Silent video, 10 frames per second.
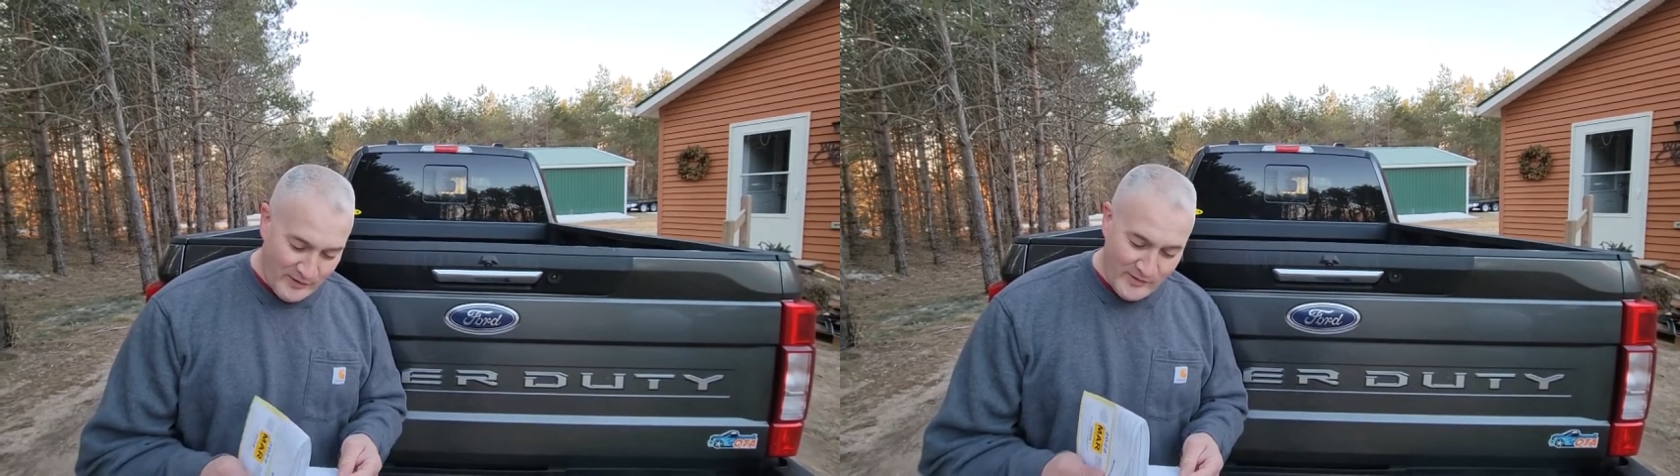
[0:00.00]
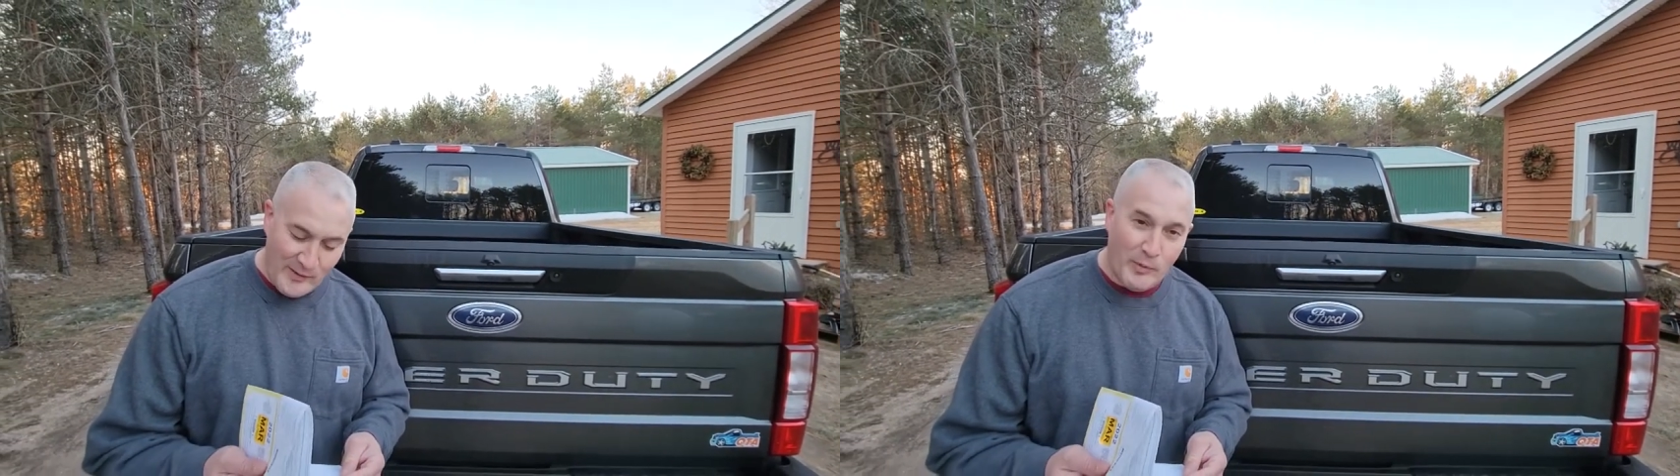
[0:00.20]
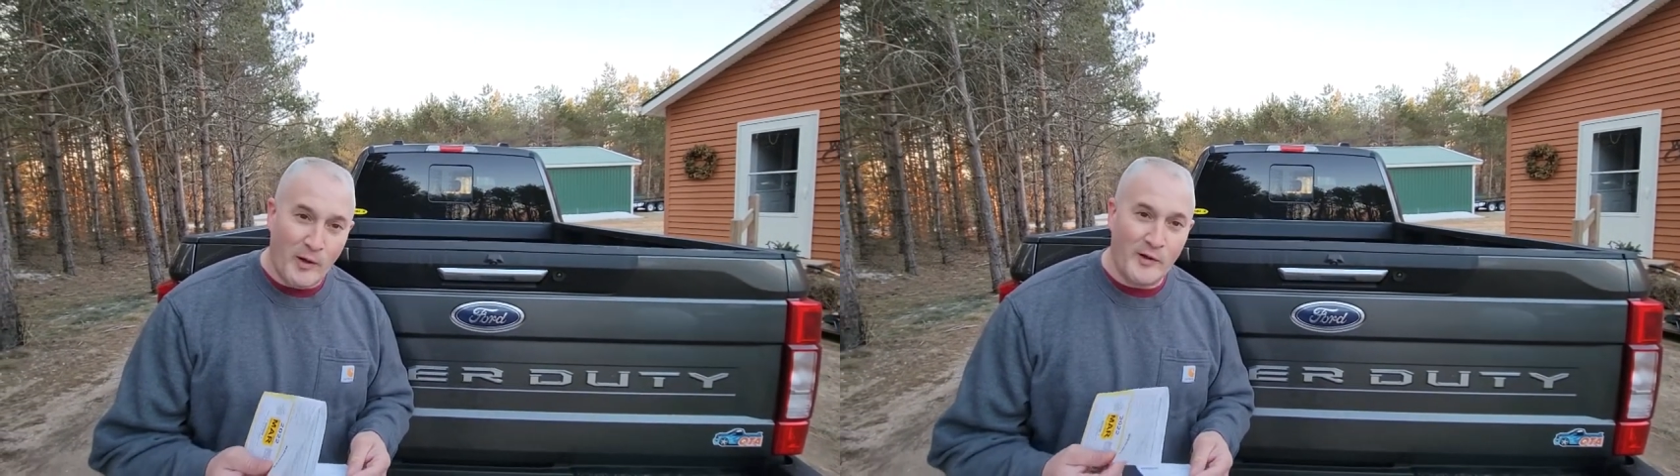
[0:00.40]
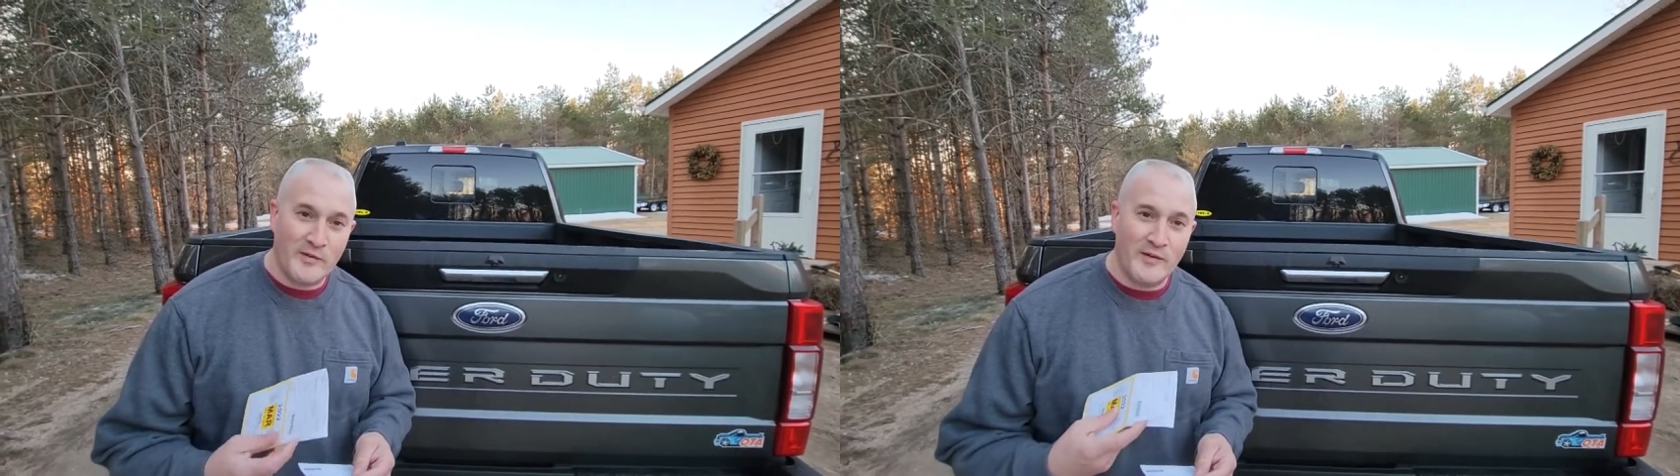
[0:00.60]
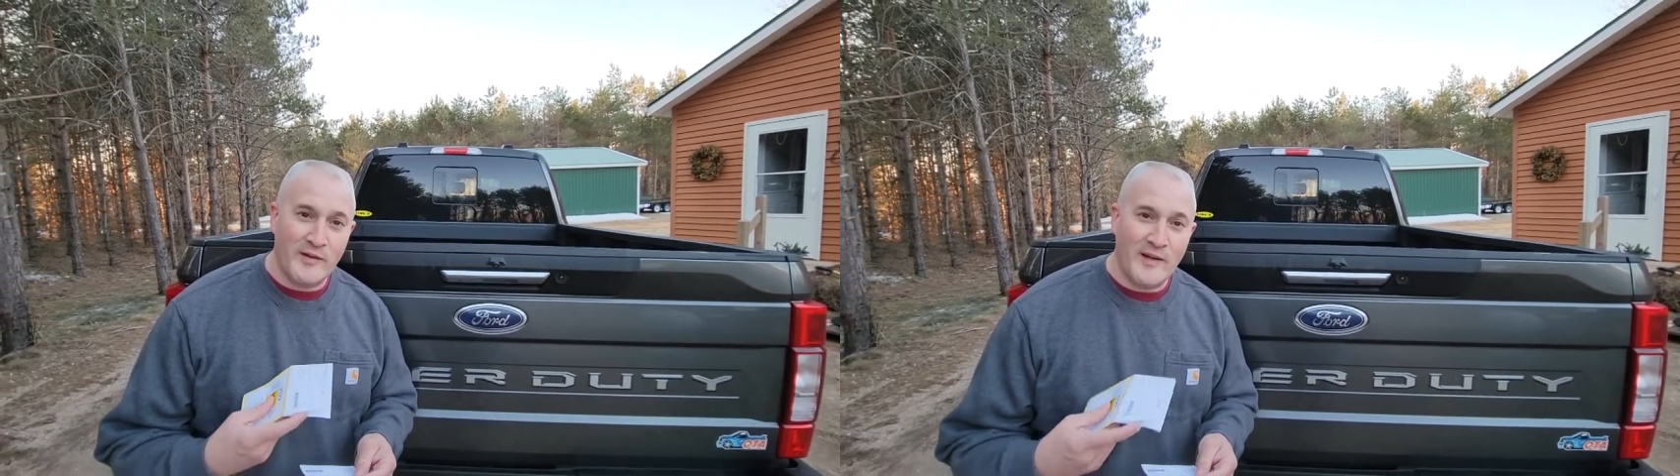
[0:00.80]
state
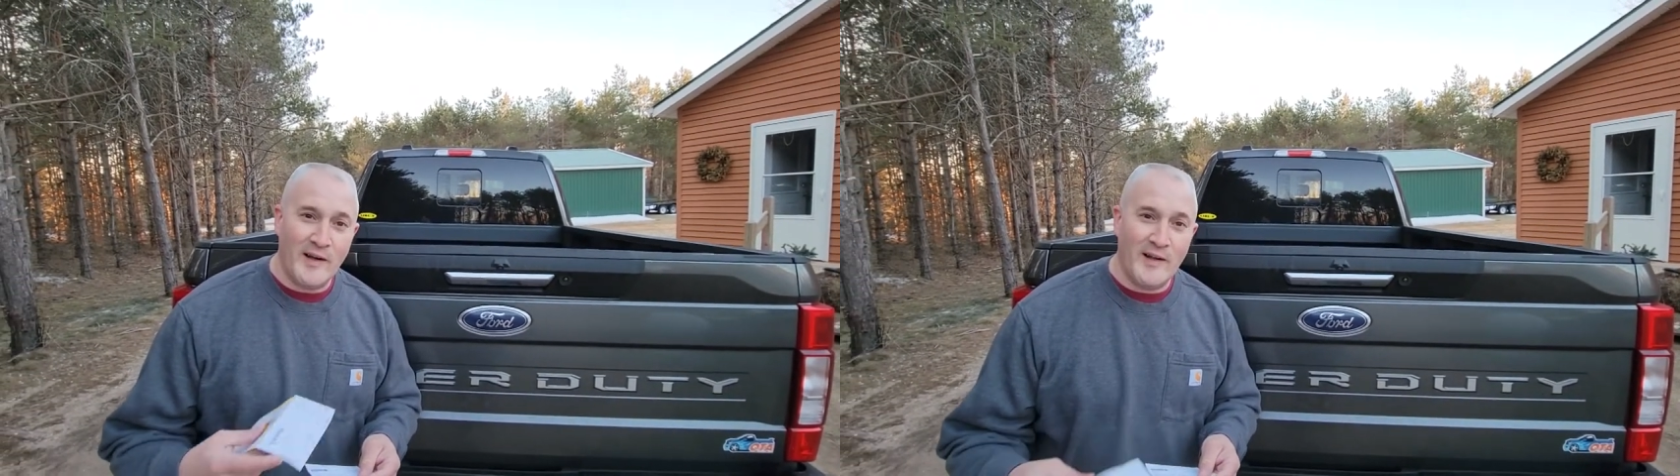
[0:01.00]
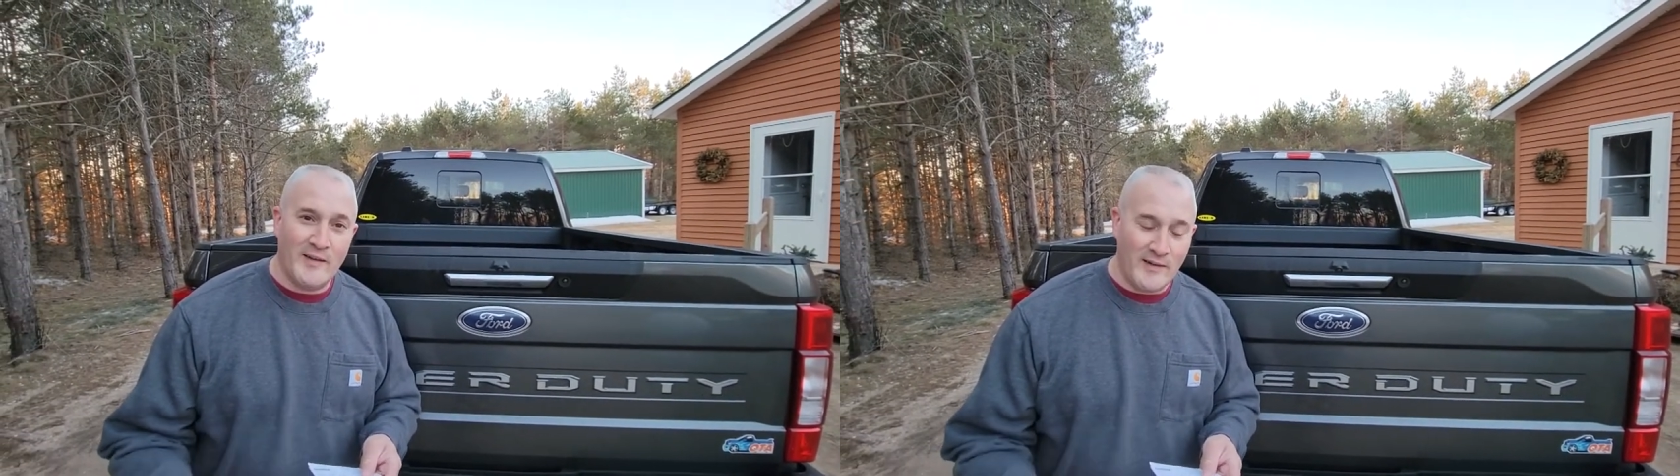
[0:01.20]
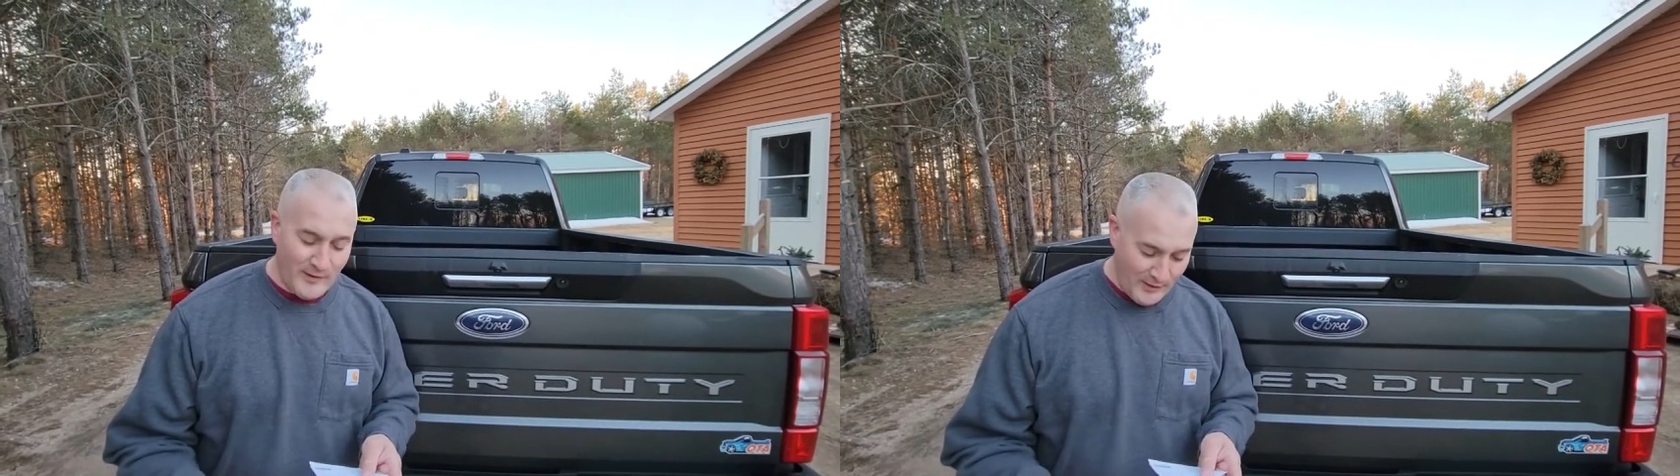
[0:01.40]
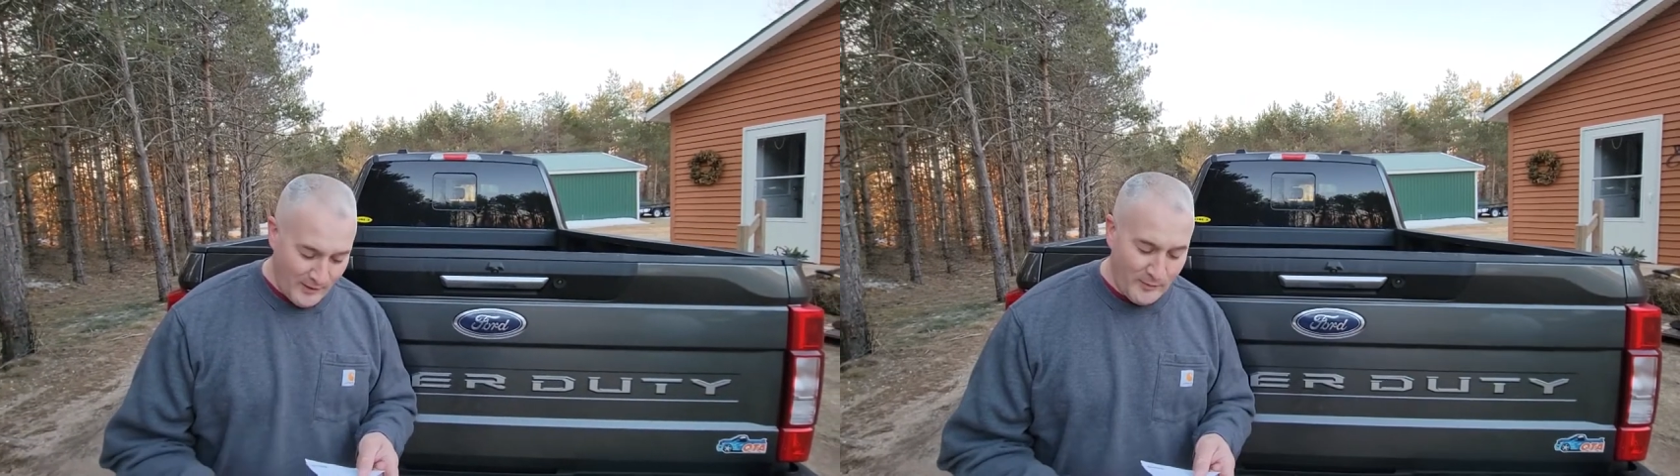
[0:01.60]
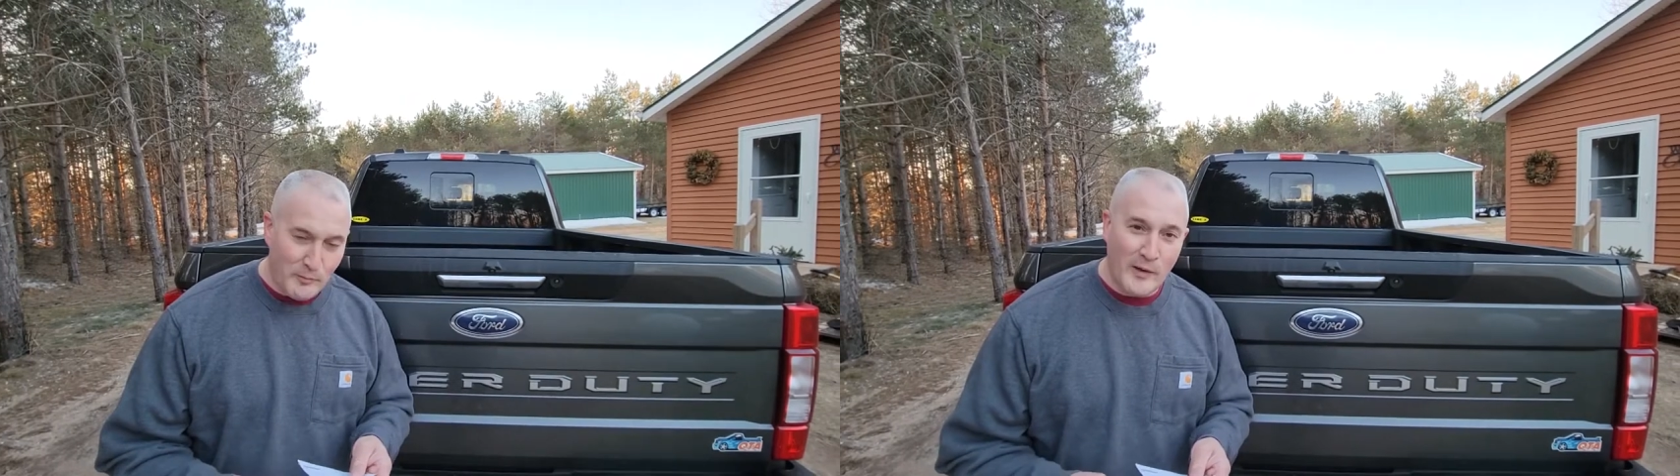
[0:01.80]
parks, and they had the uh,